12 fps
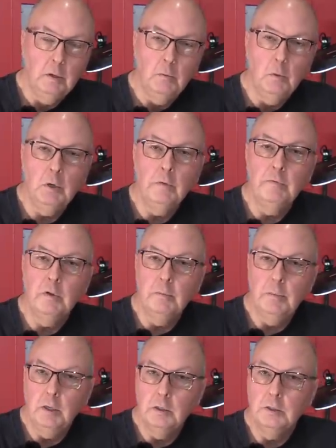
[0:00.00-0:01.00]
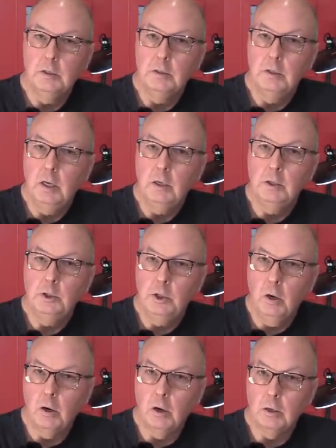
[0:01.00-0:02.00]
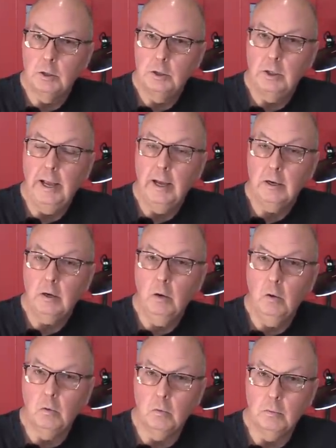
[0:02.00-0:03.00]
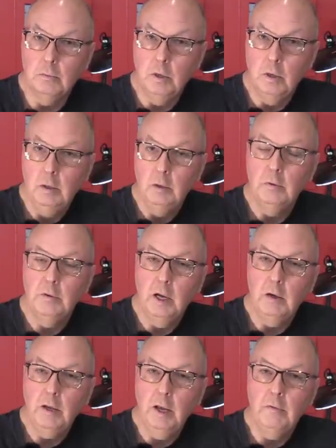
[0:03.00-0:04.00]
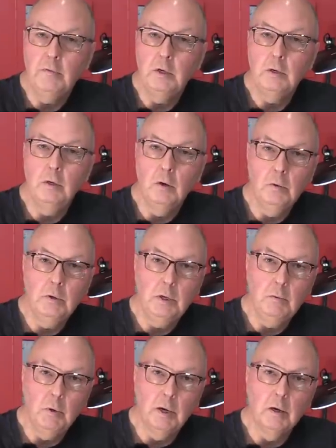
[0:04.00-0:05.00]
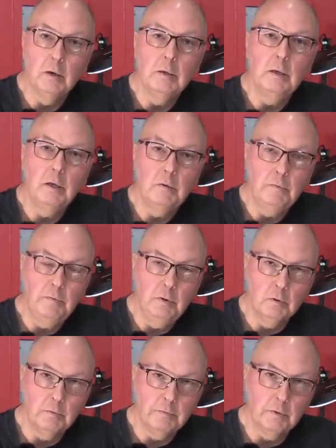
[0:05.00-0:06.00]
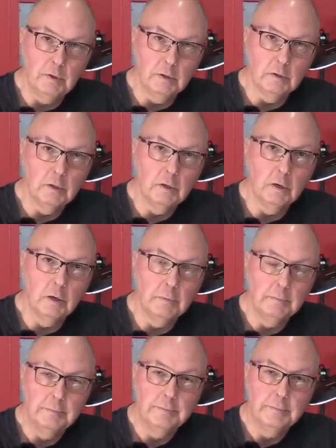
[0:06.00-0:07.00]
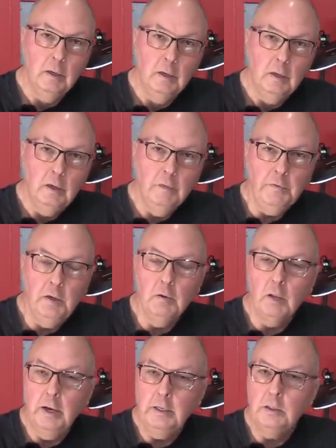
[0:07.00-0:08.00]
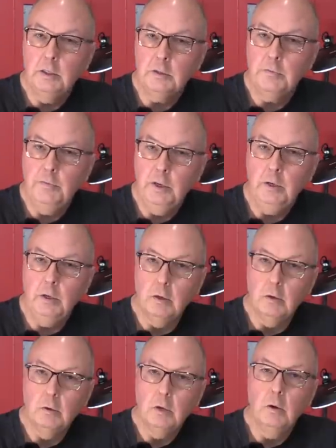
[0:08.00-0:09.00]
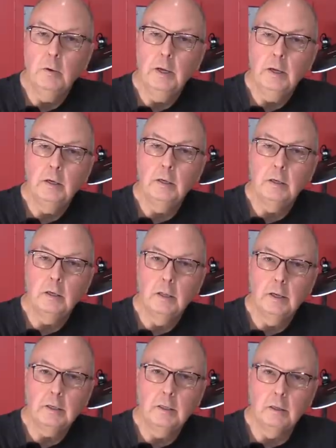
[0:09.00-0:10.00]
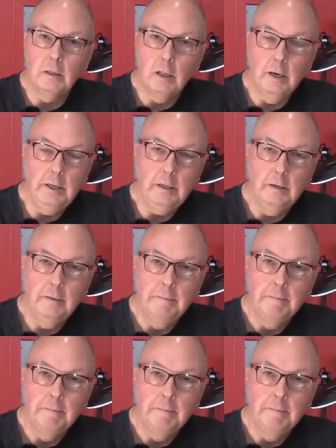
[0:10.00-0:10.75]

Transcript: One of them is get a charge at home without having to go anywhere and get fuel for your car. If you like this video, go ahead and click the like,